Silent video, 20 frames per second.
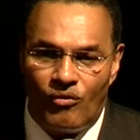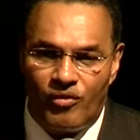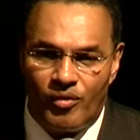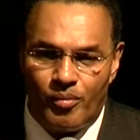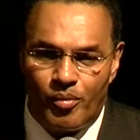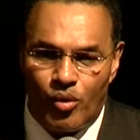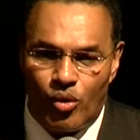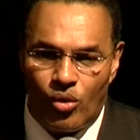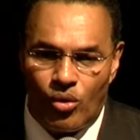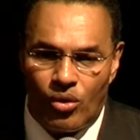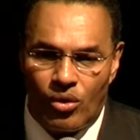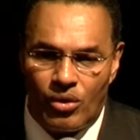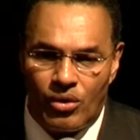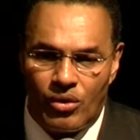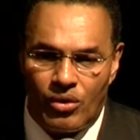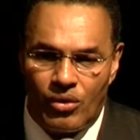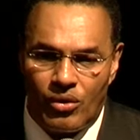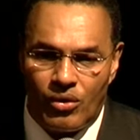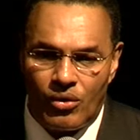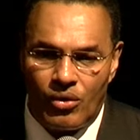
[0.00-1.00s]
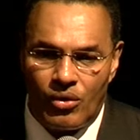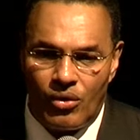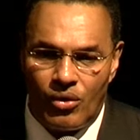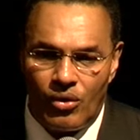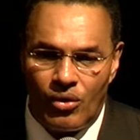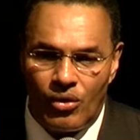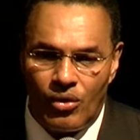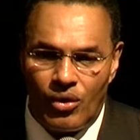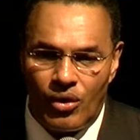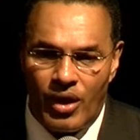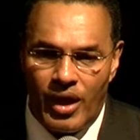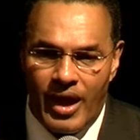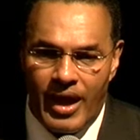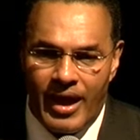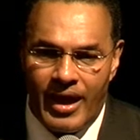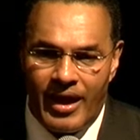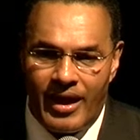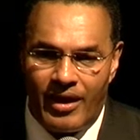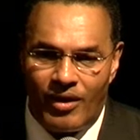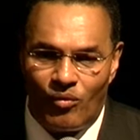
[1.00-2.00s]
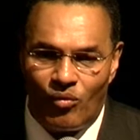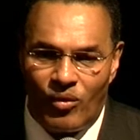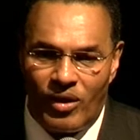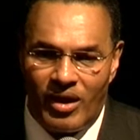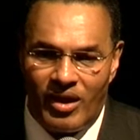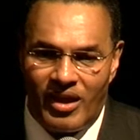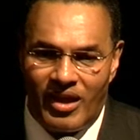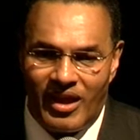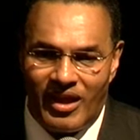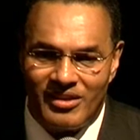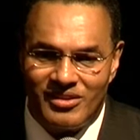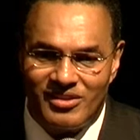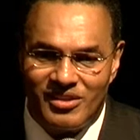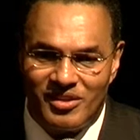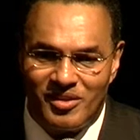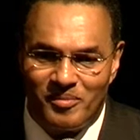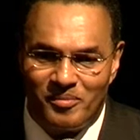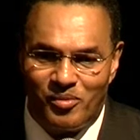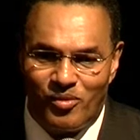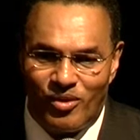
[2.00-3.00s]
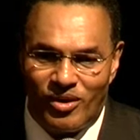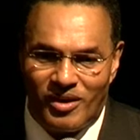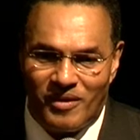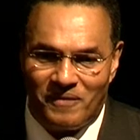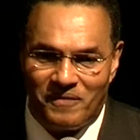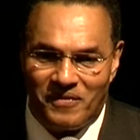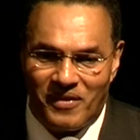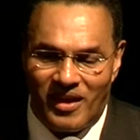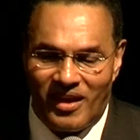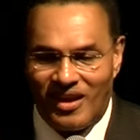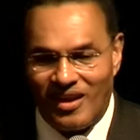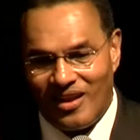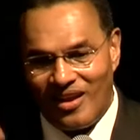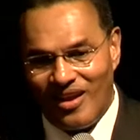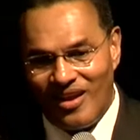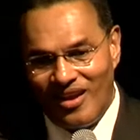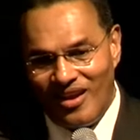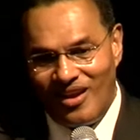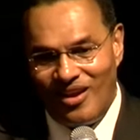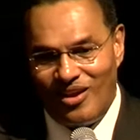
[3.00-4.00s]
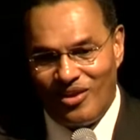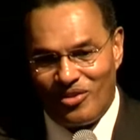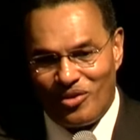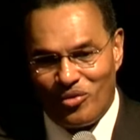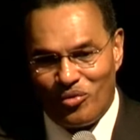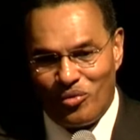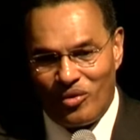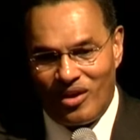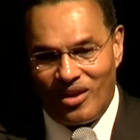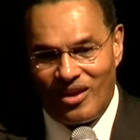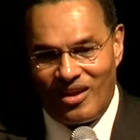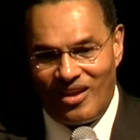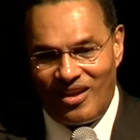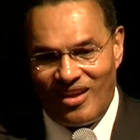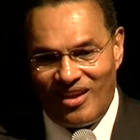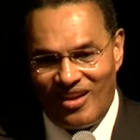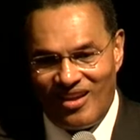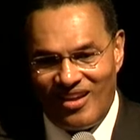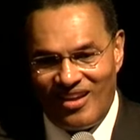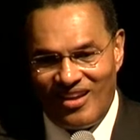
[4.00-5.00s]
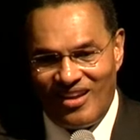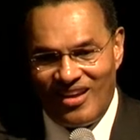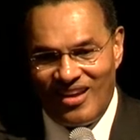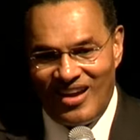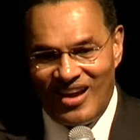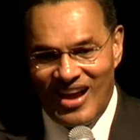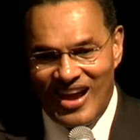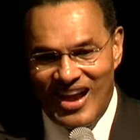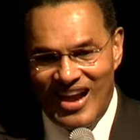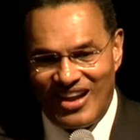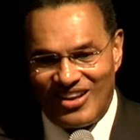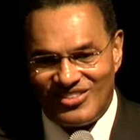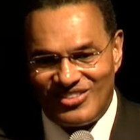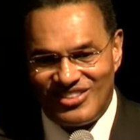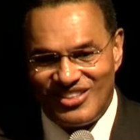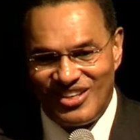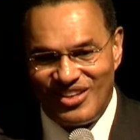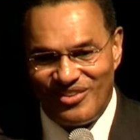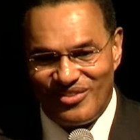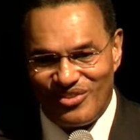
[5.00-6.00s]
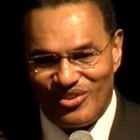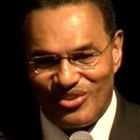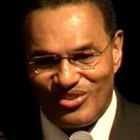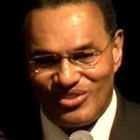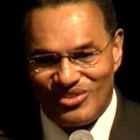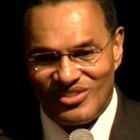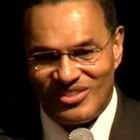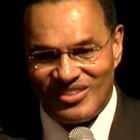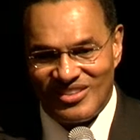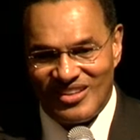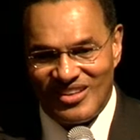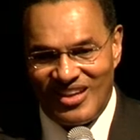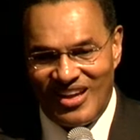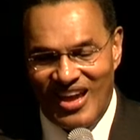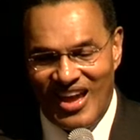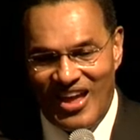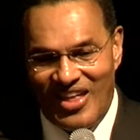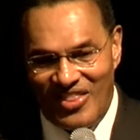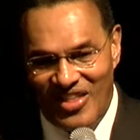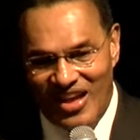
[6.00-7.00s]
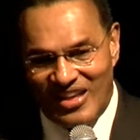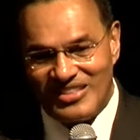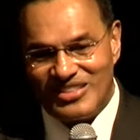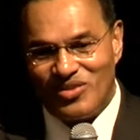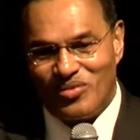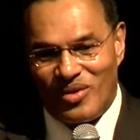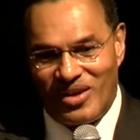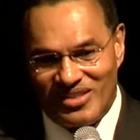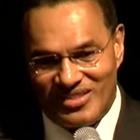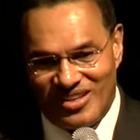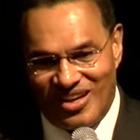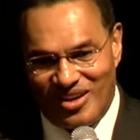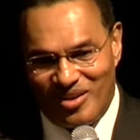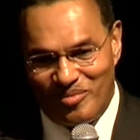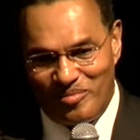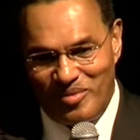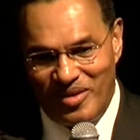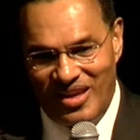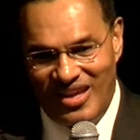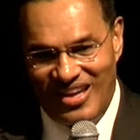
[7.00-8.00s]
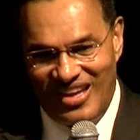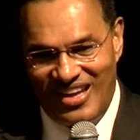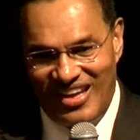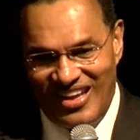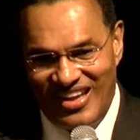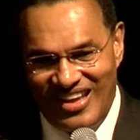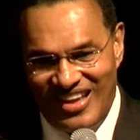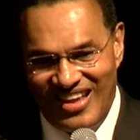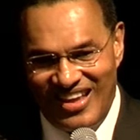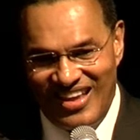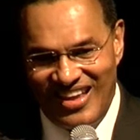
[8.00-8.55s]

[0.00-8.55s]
overboard and we get to the point of thinking, here are the really high achievers, and that's the way it's going to be,